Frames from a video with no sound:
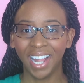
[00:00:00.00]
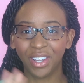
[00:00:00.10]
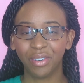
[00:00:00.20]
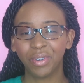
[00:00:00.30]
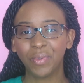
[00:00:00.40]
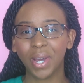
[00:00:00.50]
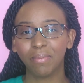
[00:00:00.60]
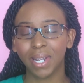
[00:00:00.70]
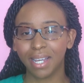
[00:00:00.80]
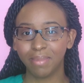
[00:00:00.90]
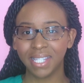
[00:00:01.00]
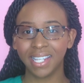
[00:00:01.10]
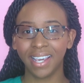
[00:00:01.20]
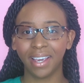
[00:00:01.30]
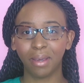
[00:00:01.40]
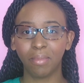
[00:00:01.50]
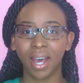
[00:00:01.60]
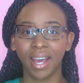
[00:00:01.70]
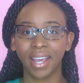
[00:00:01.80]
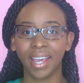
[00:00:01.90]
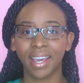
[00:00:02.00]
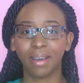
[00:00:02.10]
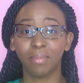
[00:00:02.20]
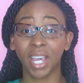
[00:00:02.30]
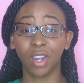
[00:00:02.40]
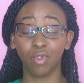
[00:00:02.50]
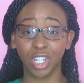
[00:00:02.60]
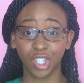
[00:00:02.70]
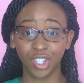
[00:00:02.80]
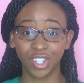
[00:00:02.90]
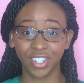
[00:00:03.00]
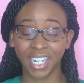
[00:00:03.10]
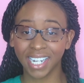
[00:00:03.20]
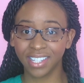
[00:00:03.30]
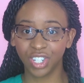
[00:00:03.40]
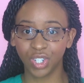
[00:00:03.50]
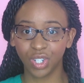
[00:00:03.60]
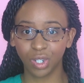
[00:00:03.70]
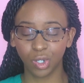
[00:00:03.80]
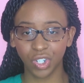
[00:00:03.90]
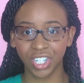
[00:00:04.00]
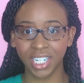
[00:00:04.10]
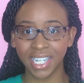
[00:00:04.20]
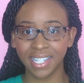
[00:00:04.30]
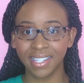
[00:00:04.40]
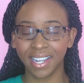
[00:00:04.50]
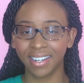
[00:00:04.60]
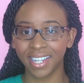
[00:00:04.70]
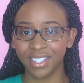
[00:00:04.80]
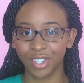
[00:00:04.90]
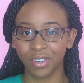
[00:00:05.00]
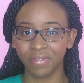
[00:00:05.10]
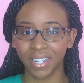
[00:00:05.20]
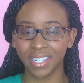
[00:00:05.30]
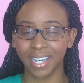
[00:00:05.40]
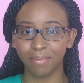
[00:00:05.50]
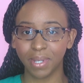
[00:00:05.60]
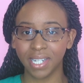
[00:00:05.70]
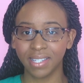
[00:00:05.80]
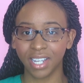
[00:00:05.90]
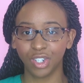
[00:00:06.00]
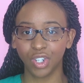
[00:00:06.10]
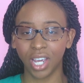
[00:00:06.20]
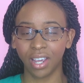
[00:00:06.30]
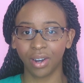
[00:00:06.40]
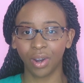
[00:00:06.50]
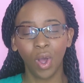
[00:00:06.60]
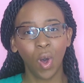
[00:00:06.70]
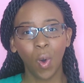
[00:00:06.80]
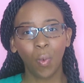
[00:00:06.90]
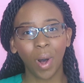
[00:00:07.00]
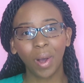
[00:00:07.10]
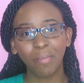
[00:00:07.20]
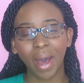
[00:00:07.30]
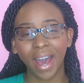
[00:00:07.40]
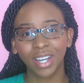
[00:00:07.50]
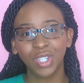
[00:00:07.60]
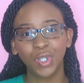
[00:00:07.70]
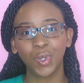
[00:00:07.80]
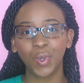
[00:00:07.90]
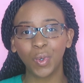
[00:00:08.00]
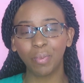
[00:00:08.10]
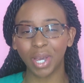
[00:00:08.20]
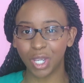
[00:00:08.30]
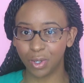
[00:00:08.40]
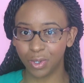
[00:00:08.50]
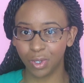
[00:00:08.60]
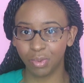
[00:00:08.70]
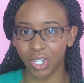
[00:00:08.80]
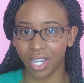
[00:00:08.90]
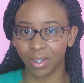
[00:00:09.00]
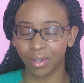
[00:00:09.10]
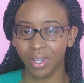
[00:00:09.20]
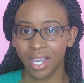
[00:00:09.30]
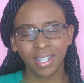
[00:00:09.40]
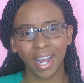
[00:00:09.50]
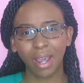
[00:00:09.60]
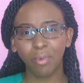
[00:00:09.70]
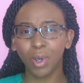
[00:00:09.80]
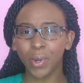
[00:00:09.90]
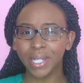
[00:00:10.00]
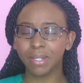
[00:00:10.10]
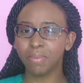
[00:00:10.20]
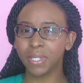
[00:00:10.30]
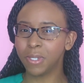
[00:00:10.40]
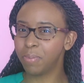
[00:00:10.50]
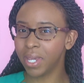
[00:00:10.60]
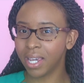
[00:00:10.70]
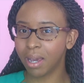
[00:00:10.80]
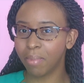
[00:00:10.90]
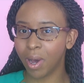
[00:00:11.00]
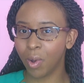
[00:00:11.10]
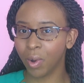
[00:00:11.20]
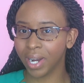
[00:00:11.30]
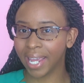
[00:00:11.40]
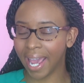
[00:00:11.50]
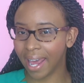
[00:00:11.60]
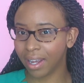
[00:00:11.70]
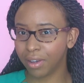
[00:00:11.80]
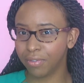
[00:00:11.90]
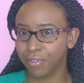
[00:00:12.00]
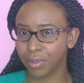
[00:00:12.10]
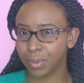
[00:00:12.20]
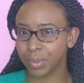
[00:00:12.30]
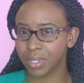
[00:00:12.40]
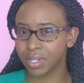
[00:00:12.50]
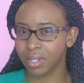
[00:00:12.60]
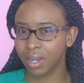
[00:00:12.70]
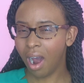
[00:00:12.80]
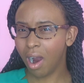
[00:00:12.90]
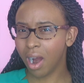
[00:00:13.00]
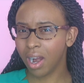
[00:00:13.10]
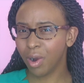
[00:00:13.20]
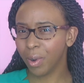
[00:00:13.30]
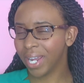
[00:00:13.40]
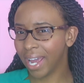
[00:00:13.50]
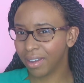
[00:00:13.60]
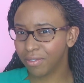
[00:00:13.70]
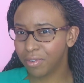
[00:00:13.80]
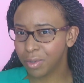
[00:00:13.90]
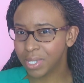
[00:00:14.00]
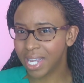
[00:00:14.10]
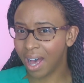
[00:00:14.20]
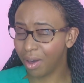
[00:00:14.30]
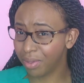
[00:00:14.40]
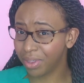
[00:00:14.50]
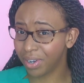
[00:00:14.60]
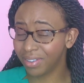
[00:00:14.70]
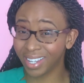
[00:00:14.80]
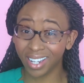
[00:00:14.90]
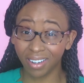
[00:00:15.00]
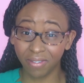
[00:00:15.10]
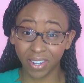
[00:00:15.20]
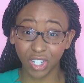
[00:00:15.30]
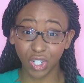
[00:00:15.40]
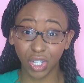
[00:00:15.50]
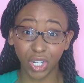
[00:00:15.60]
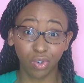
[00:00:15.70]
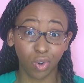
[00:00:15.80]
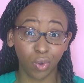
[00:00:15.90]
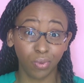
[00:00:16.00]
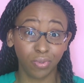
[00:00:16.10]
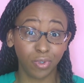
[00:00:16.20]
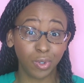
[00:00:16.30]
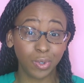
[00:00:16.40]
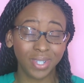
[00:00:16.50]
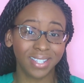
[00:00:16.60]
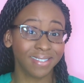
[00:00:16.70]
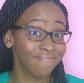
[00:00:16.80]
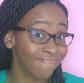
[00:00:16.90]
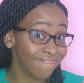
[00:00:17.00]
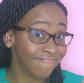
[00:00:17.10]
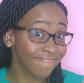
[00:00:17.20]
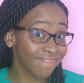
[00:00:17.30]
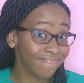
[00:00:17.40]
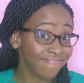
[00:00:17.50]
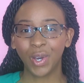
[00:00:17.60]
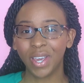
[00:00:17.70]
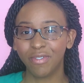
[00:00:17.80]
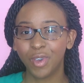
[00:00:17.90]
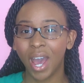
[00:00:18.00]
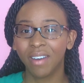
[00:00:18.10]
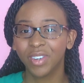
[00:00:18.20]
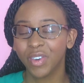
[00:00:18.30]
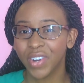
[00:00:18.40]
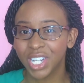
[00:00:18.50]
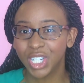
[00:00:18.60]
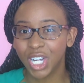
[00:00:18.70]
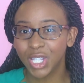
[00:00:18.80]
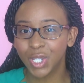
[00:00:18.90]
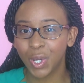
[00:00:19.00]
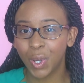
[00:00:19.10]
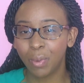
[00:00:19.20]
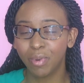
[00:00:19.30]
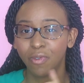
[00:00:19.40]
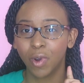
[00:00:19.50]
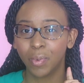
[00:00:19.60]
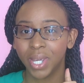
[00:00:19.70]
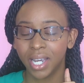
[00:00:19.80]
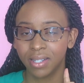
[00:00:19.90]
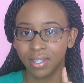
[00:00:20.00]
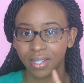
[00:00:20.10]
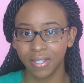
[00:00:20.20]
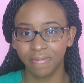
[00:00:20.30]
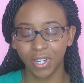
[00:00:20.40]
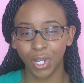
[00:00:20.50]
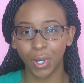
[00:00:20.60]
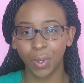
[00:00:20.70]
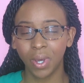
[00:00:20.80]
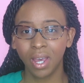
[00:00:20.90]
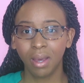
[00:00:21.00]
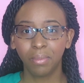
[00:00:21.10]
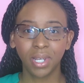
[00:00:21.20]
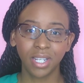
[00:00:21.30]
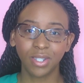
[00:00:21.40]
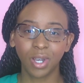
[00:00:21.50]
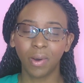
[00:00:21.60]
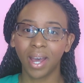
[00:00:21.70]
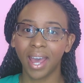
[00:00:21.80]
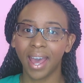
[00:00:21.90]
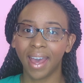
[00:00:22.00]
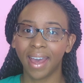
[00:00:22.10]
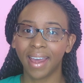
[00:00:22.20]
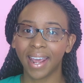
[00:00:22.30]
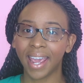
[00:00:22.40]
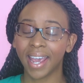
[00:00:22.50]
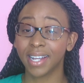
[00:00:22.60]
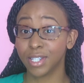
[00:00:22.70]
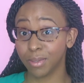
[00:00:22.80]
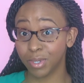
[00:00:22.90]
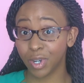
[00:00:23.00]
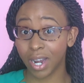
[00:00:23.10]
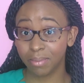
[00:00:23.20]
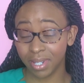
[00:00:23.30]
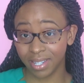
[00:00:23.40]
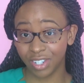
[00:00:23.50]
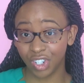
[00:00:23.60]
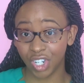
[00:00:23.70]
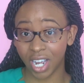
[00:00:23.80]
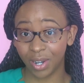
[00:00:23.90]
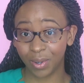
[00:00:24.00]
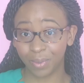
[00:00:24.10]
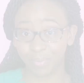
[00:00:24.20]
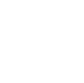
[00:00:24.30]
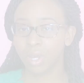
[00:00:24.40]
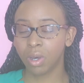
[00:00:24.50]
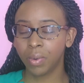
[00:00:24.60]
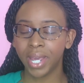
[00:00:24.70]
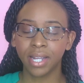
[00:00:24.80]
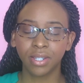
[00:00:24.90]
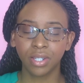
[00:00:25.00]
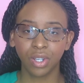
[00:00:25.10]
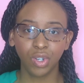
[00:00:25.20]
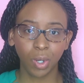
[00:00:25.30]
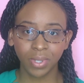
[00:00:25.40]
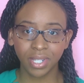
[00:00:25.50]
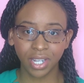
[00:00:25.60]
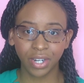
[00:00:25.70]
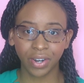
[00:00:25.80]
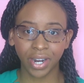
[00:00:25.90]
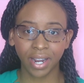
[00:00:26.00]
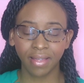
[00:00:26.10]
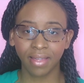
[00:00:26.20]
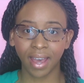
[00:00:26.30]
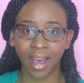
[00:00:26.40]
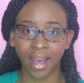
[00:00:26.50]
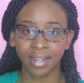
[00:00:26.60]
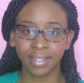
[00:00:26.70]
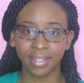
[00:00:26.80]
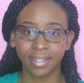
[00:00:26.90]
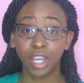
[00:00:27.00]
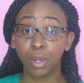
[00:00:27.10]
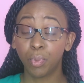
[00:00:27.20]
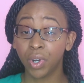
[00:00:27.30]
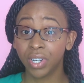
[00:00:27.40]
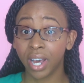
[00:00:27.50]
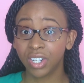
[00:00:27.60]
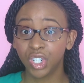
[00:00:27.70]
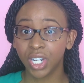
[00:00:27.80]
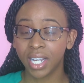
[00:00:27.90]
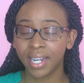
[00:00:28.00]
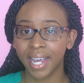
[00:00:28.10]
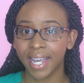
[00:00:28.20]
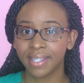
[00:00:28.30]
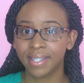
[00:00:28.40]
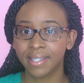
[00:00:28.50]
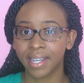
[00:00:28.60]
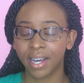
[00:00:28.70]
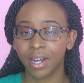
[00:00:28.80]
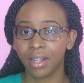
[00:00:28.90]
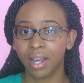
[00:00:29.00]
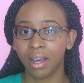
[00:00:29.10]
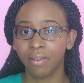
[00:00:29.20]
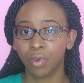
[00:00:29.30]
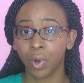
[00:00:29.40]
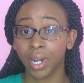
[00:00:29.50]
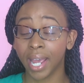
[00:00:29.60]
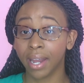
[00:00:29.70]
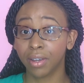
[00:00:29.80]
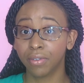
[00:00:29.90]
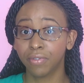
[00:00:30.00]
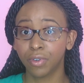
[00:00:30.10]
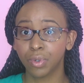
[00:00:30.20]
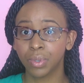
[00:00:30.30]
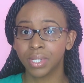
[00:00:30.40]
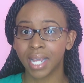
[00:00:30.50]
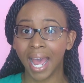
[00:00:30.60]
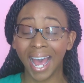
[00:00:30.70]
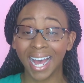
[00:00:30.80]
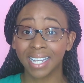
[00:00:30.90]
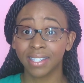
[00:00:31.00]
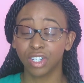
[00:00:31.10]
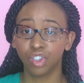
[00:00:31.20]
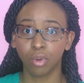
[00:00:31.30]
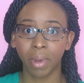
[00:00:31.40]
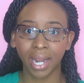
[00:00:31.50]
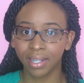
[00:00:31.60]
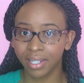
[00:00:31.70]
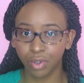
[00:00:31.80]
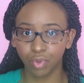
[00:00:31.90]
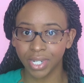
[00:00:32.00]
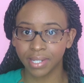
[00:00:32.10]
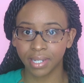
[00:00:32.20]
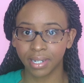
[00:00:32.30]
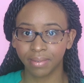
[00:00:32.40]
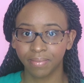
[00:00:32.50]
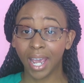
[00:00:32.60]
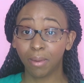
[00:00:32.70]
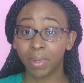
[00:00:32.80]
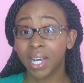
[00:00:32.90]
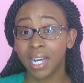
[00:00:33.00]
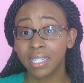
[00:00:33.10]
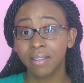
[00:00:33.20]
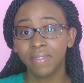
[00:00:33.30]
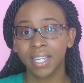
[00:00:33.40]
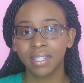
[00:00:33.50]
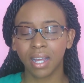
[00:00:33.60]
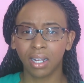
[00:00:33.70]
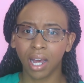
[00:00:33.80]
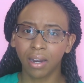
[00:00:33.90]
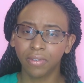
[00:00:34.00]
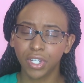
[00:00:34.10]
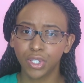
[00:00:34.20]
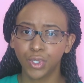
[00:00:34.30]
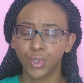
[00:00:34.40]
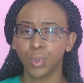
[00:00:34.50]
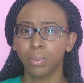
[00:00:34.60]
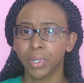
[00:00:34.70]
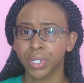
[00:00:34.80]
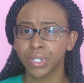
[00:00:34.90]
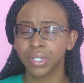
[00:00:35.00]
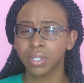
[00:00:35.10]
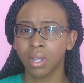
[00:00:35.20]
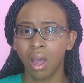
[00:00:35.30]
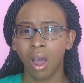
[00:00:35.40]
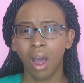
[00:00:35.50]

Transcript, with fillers: Hello everyone, my name is Kim. I am a registered dietitian nutritionist and a certified diabetes educator. Welcome back to my YouTube channel. Today we're going to be speaking about organic foods. Are organic foods healthier than conventionally grown foods? So if you haven't already done so, before we get into this video, please go ahead and subscribe to this channel. So it's no secret that the production and sale of organic foods has dramatically risen. And because of this, a lot of consumers